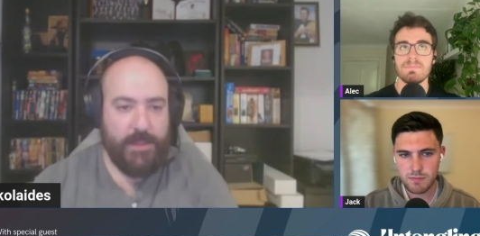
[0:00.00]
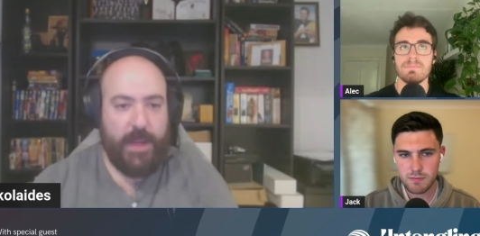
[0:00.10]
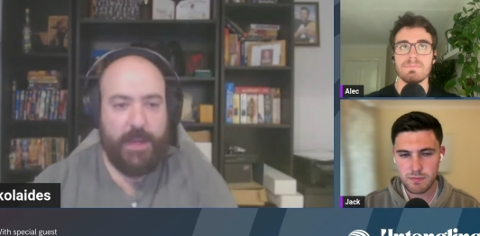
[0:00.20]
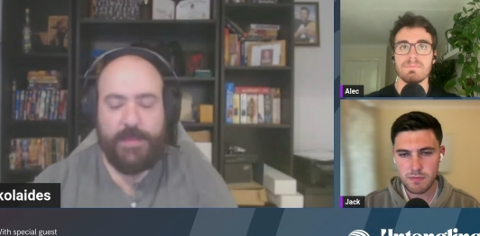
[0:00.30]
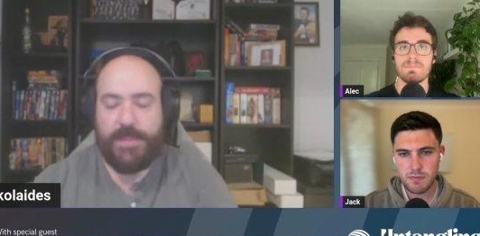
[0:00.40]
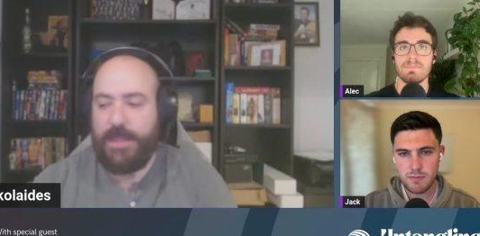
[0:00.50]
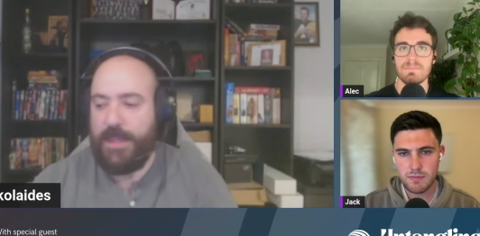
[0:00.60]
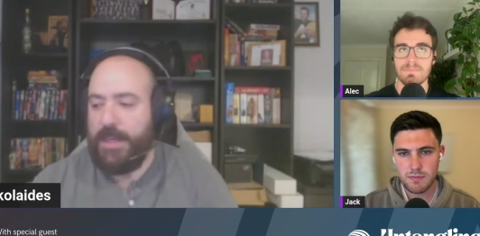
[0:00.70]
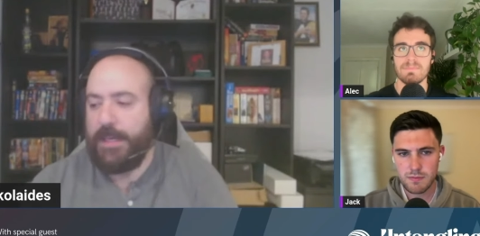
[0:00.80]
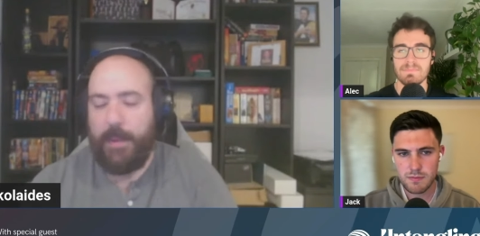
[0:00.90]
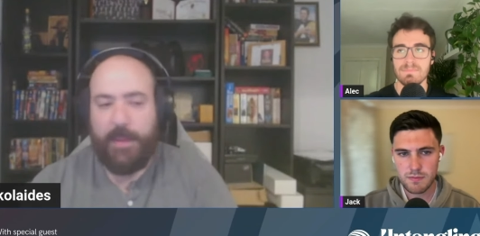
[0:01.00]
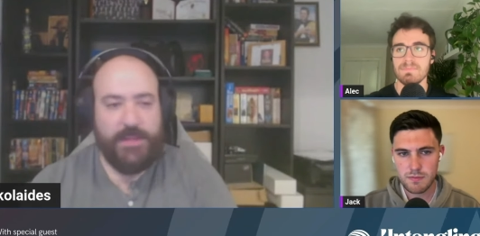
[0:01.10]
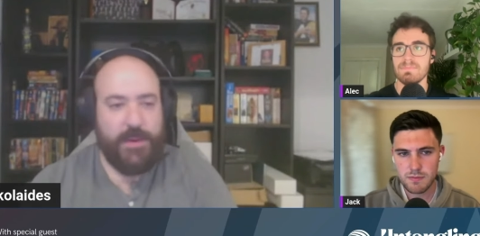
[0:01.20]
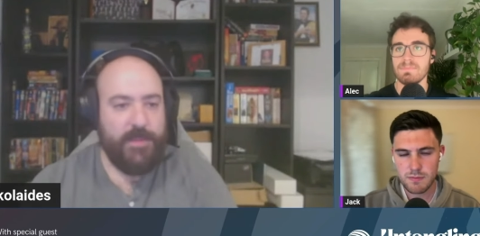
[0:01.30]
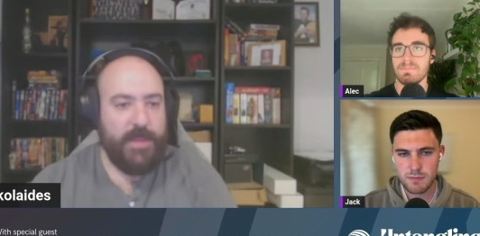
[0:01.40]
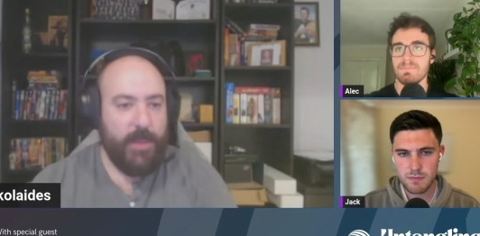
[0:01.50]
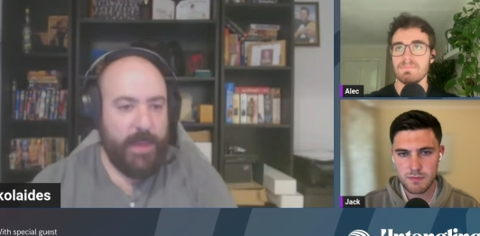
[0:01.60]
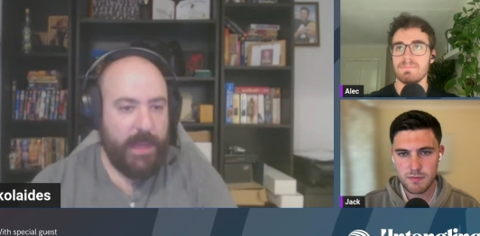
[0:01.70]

Speaker 1: games. Got my start at Midway